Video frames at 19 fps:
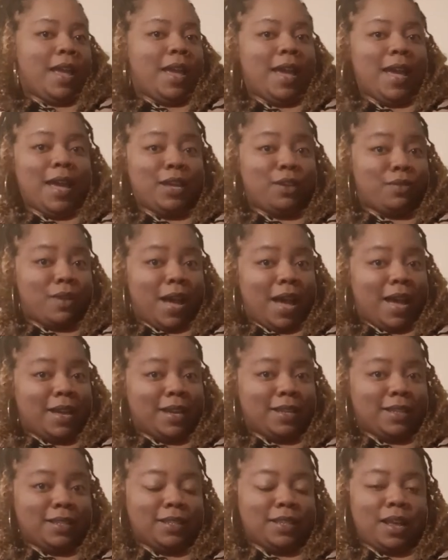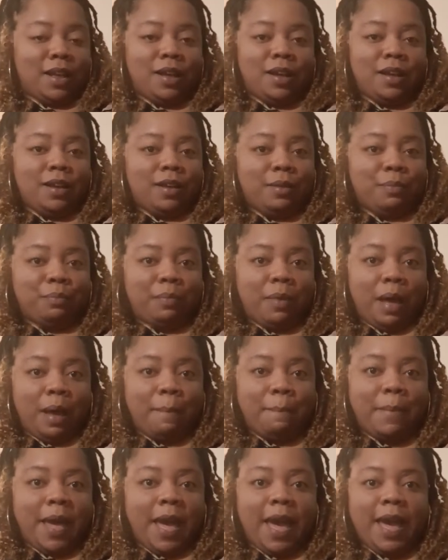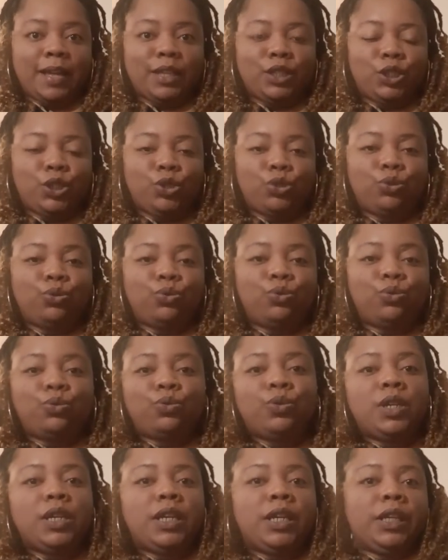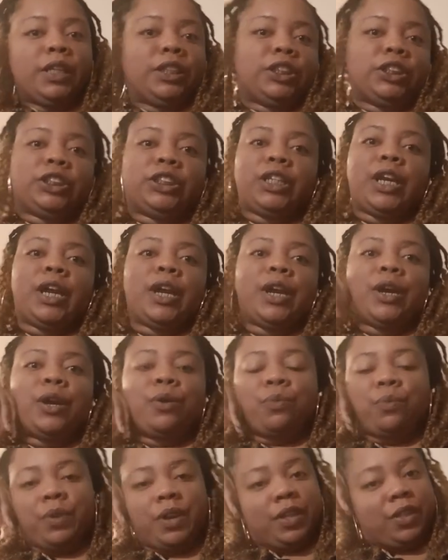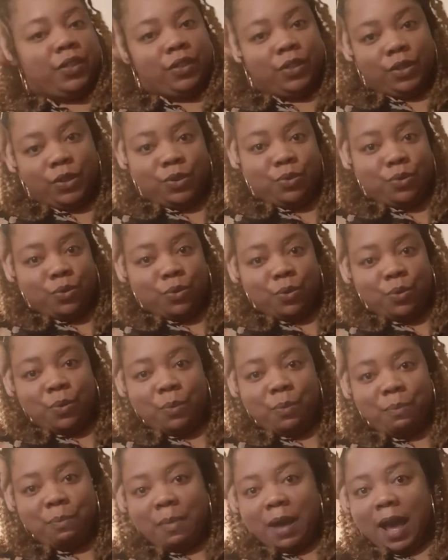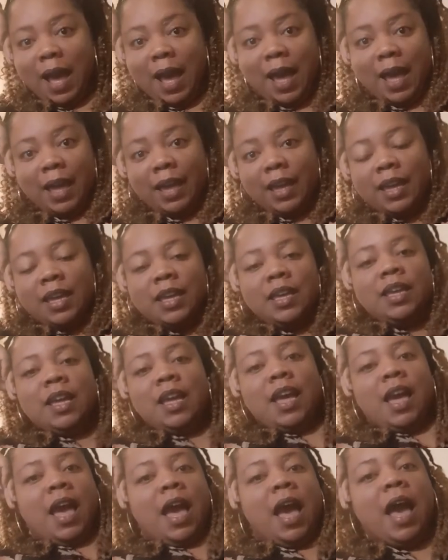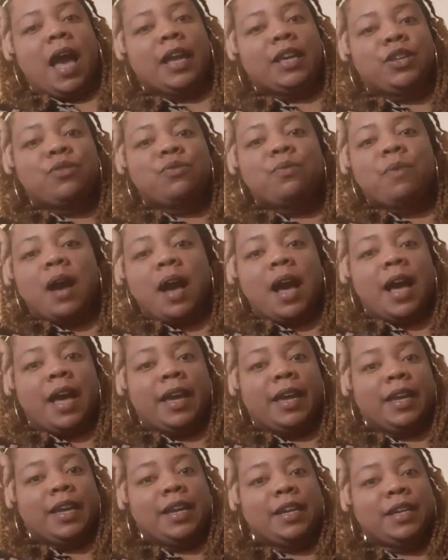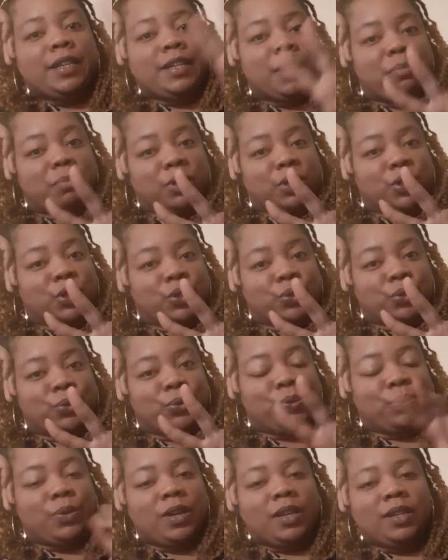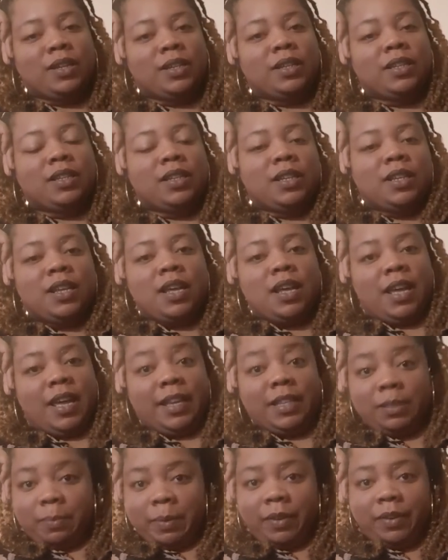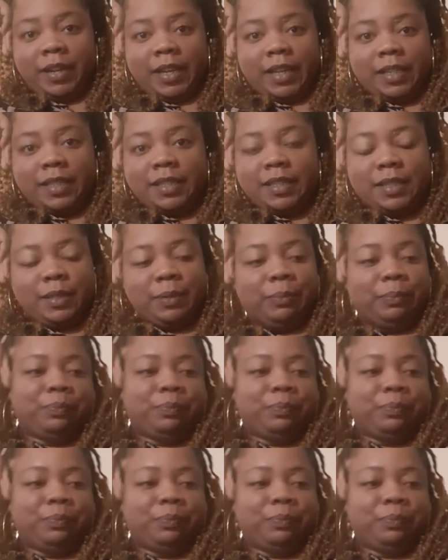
Hey, you guys, I'm back to share with you my IUI number two experience.